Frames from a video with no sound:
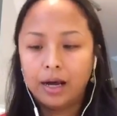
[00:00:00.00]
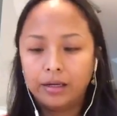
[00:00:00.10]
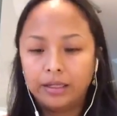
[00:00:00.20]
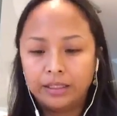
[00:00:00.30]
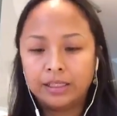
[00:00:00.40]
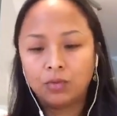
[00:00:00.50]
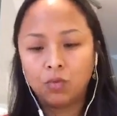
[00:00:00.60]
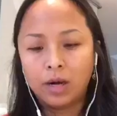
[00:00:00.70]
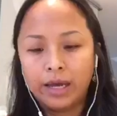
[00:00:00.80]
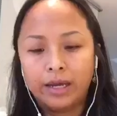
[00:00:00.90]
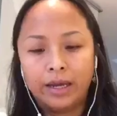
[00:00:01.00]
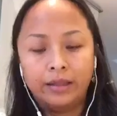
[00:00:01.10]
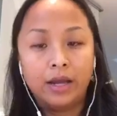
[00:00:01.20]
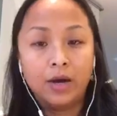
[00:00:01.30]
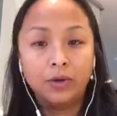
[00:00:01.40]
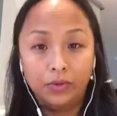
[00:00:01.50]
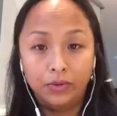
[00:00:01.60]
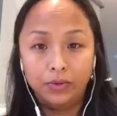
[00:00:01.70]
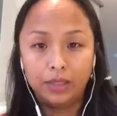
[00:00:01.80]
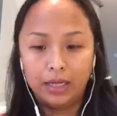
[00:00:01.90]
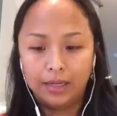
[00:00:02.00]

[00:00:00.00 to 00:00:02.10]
this is what I can tell you.